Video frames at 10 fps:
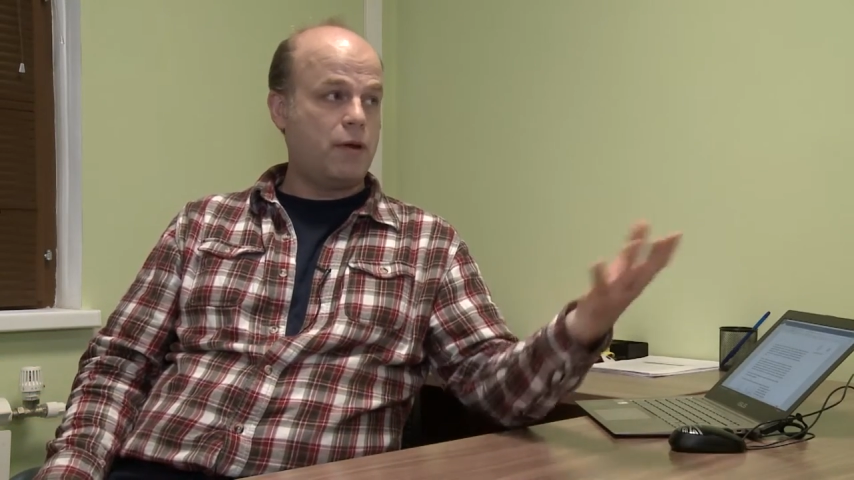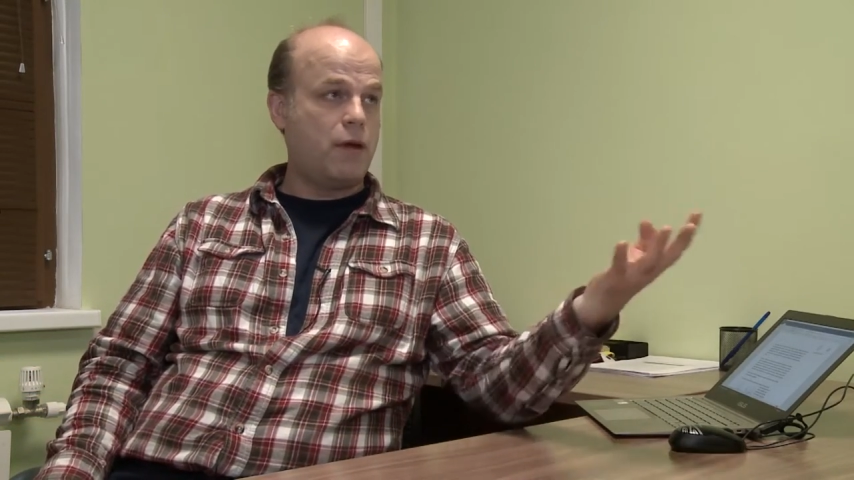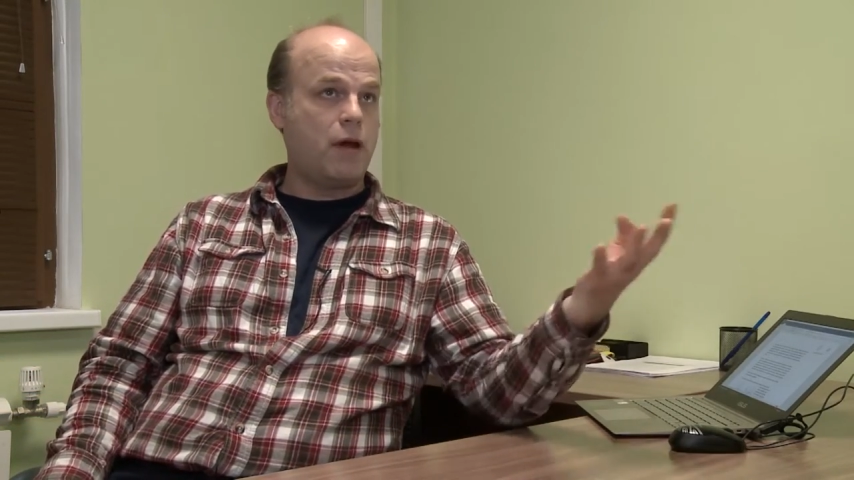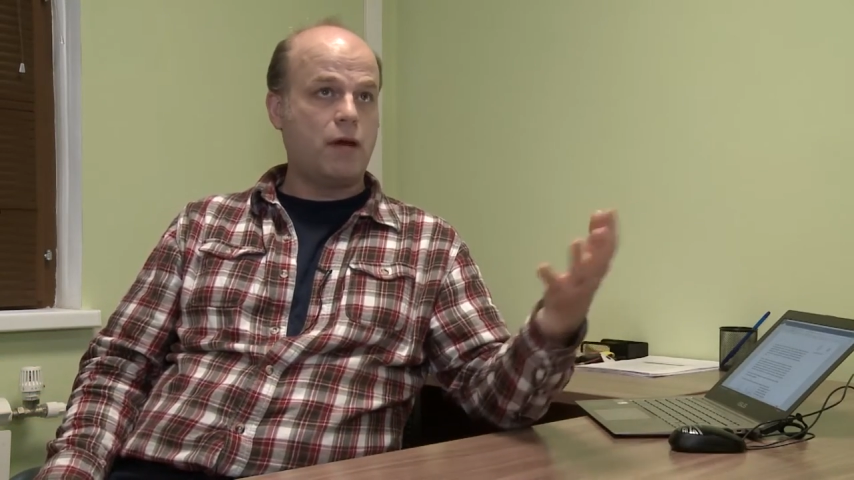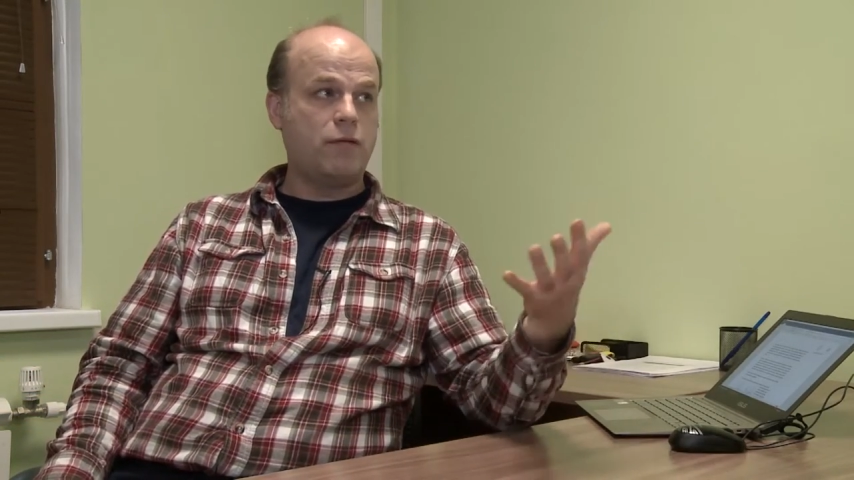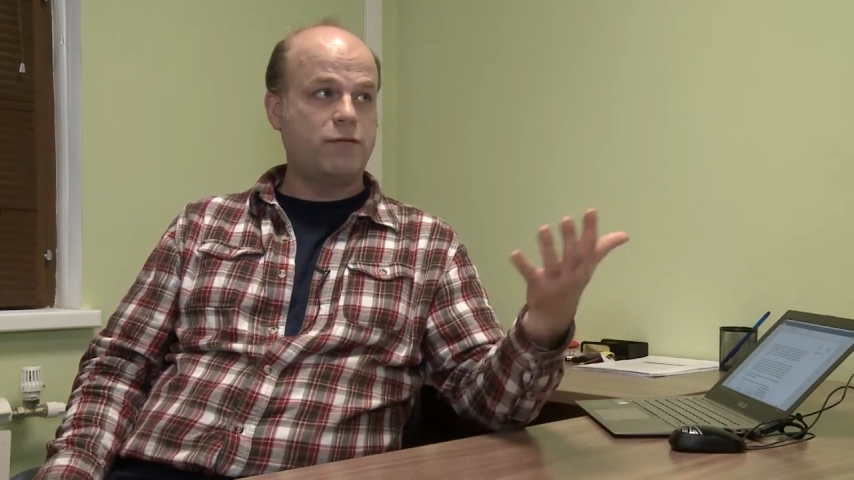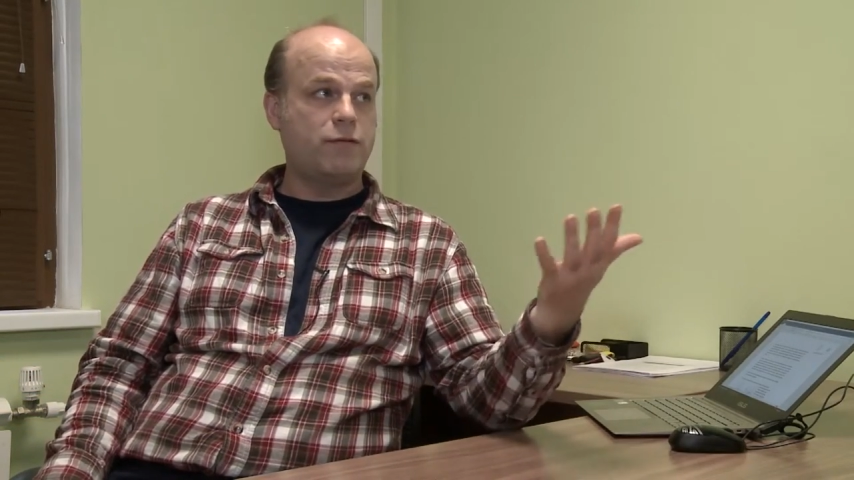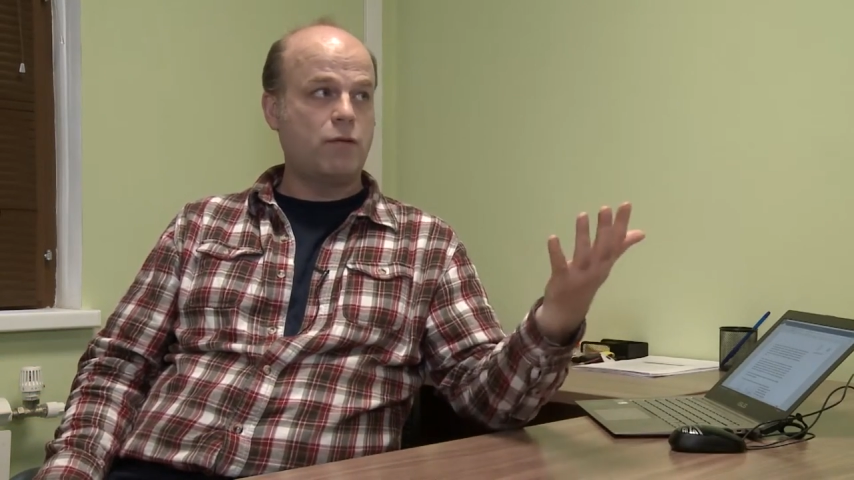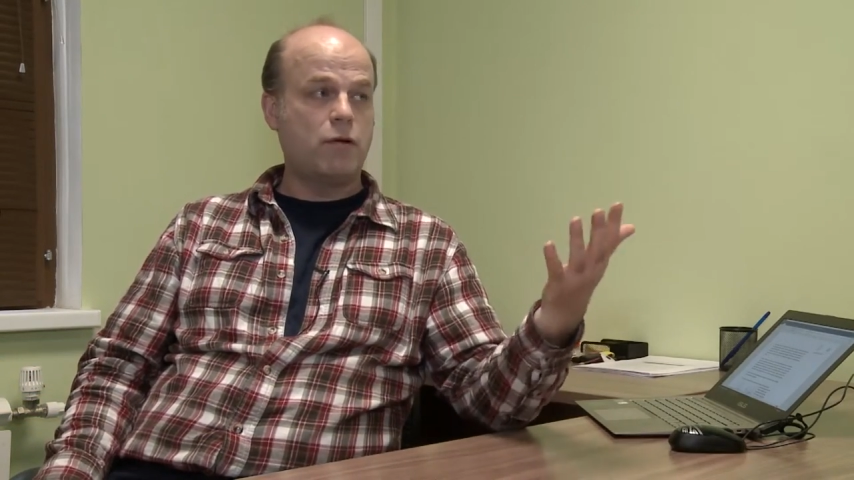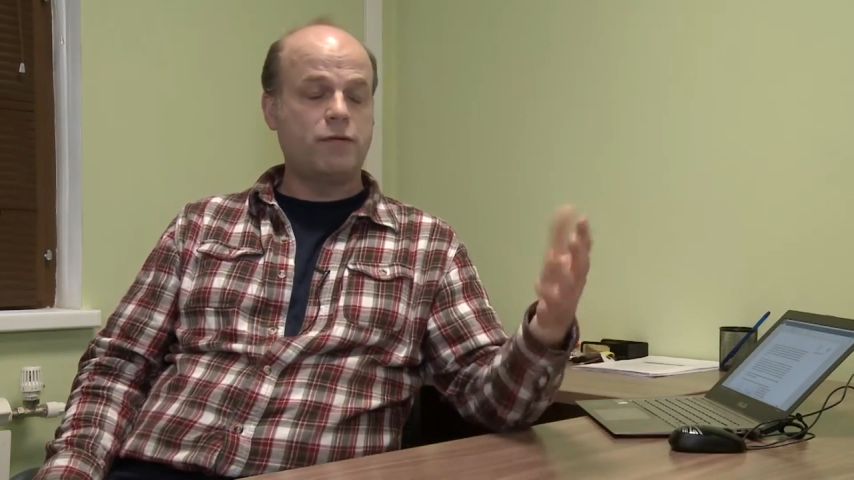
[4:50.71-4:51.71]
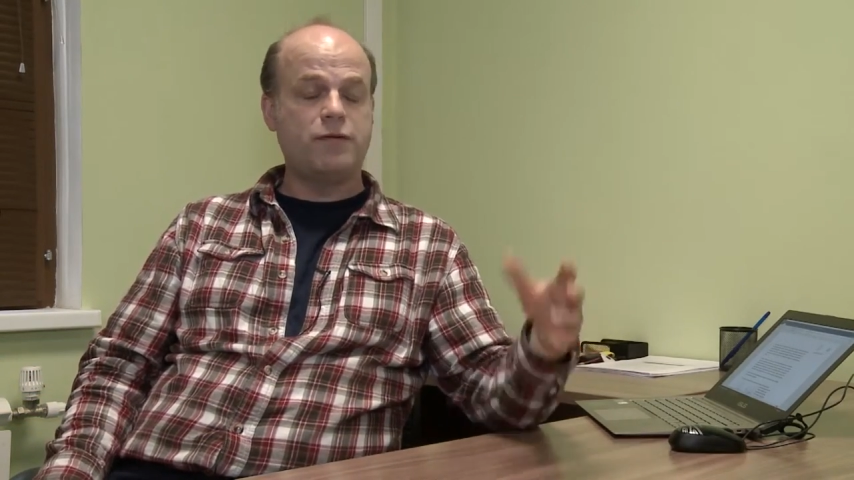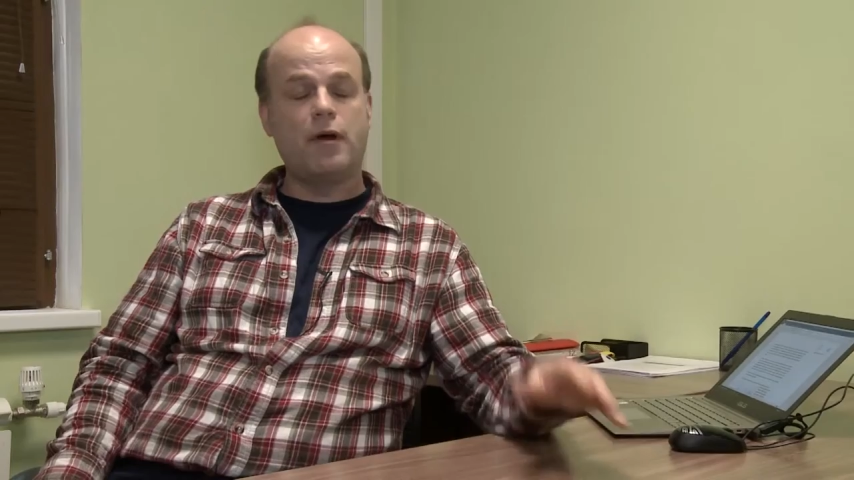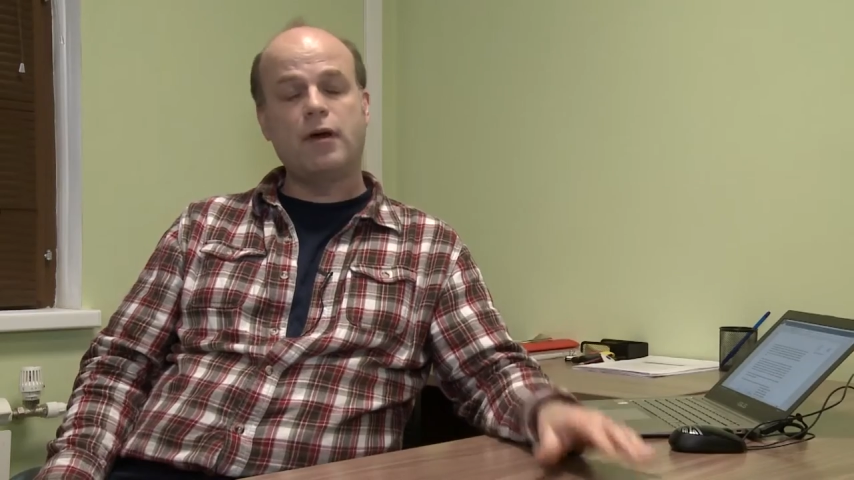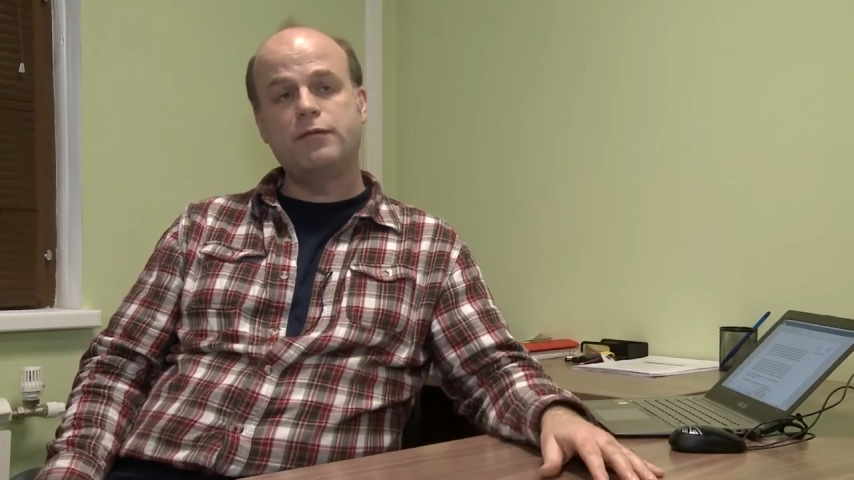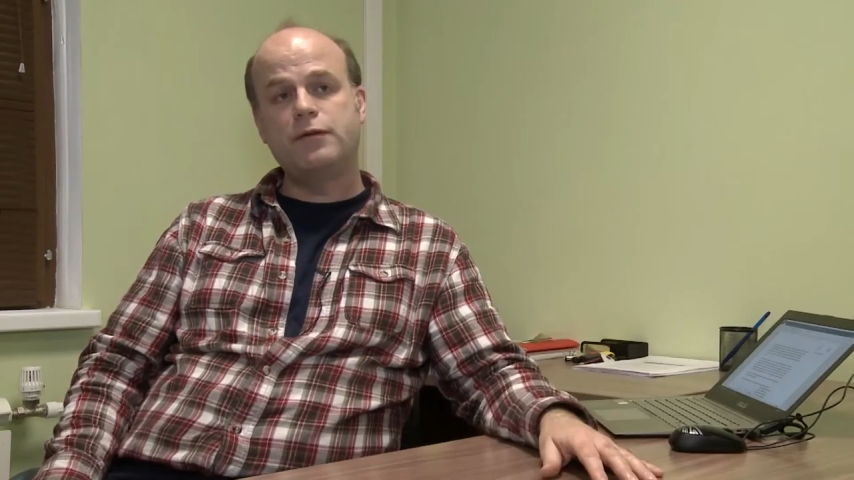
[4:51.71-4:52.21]
they have four or
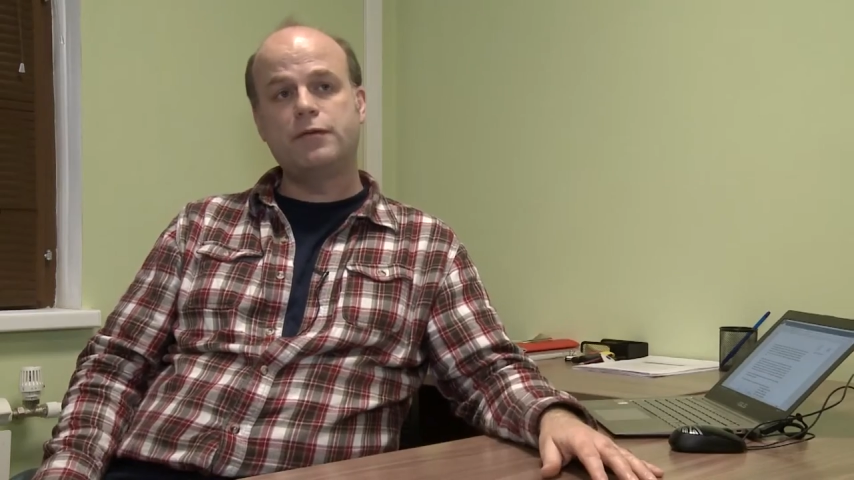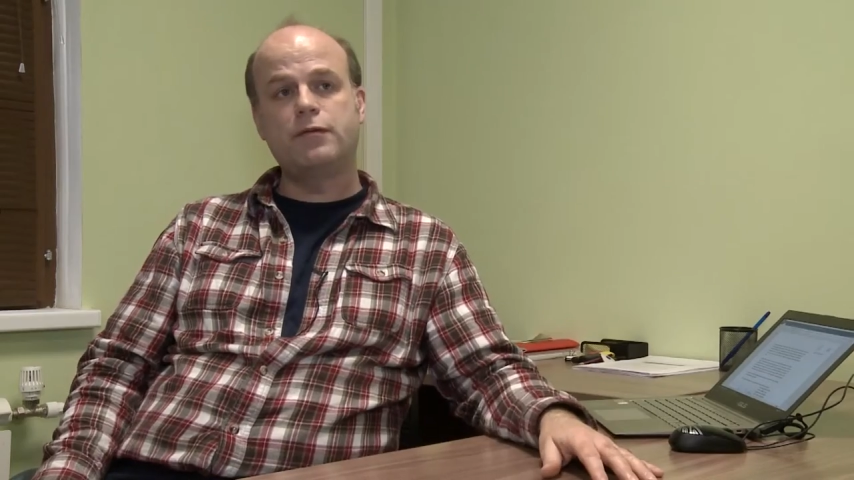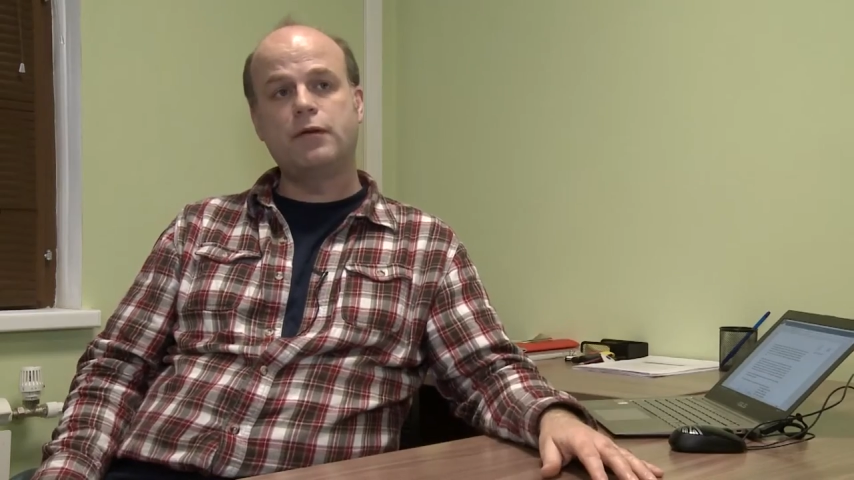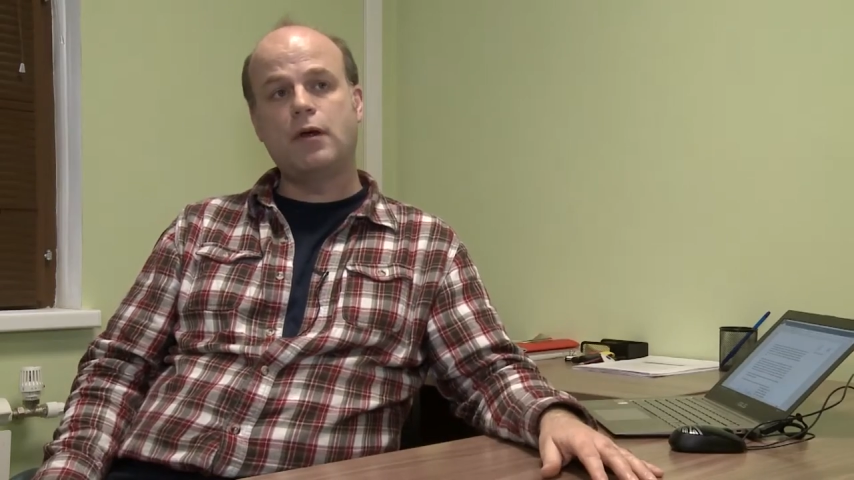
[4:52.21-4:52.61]
five different